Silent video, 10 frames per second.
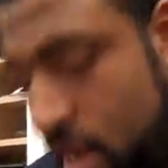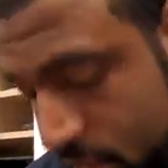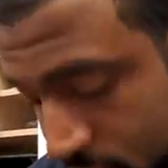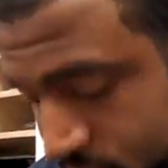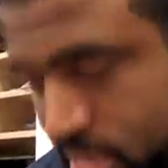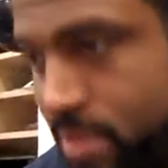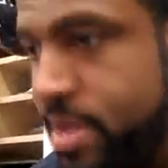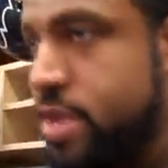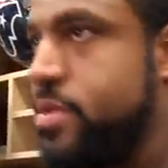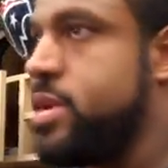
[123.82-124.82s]
Can't say I'm
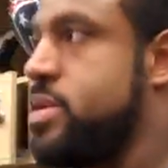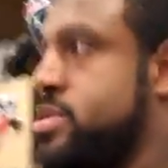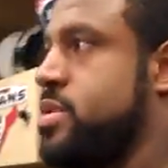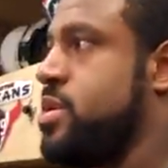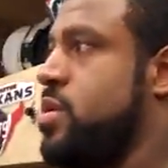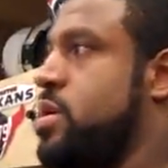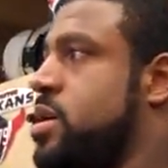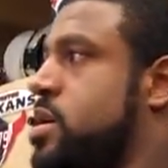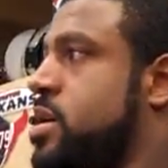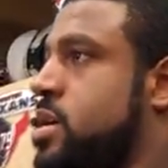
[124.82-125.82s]
angry. You
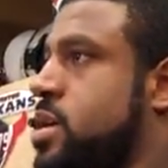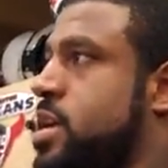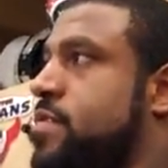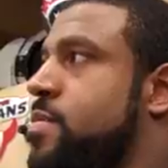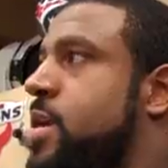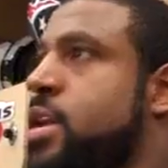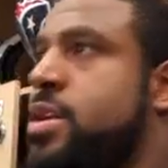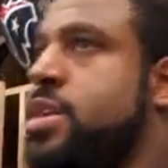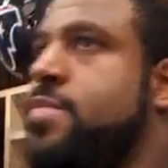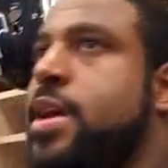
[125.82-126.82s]
know, everybody
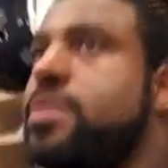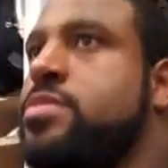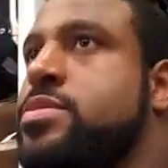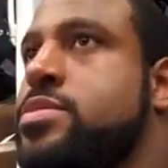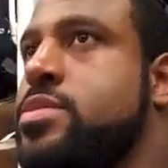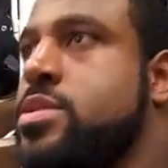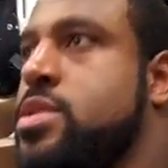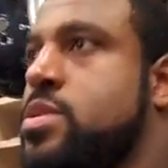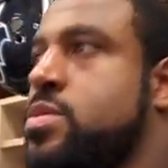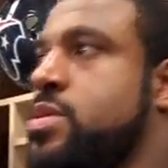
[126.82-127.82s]
out there battled. You
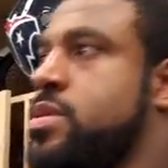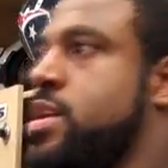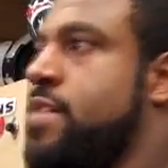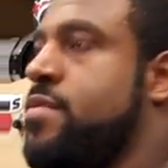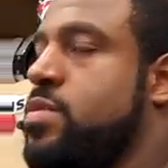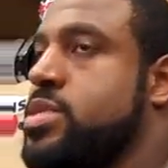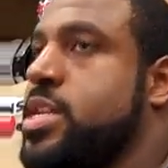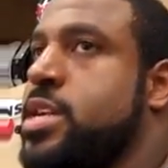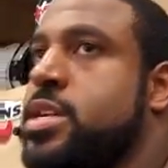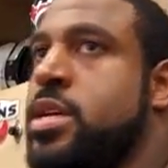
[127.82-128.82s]
know, the effort was
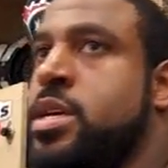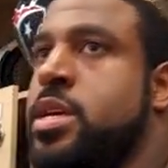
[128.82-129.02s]
there.